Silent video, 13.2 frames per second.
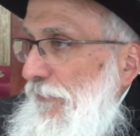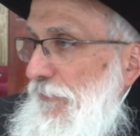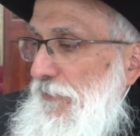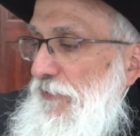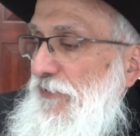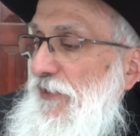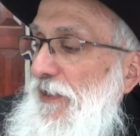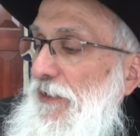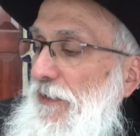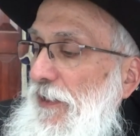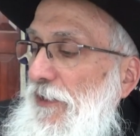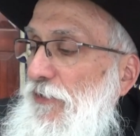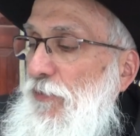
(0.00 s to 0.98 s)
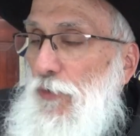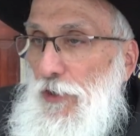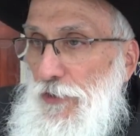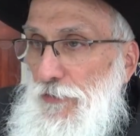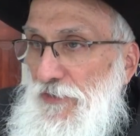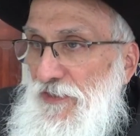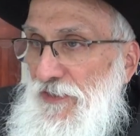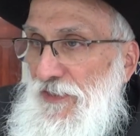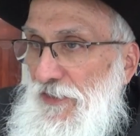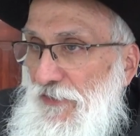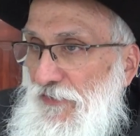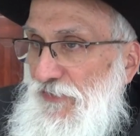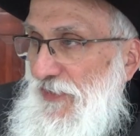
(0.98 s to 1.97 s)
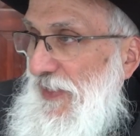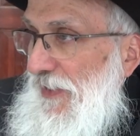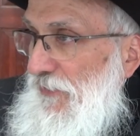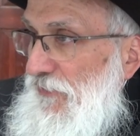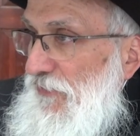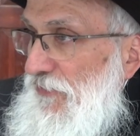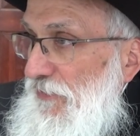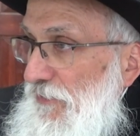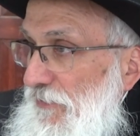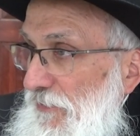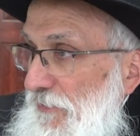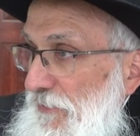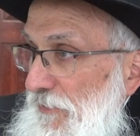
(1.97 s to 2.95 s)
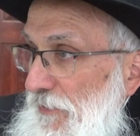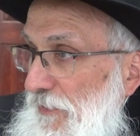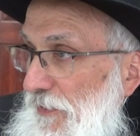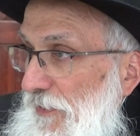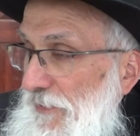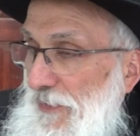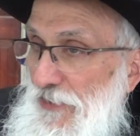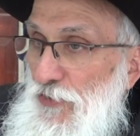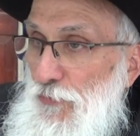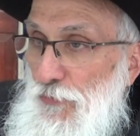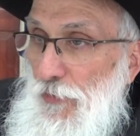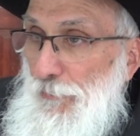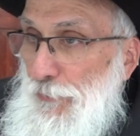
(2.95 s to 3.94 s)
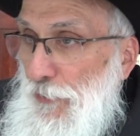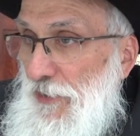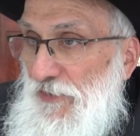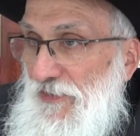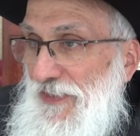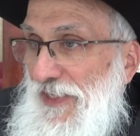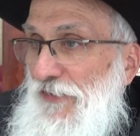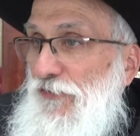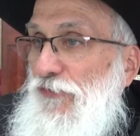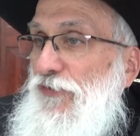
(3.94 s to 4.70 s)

you take a lot of water in the next hand and then you put it together.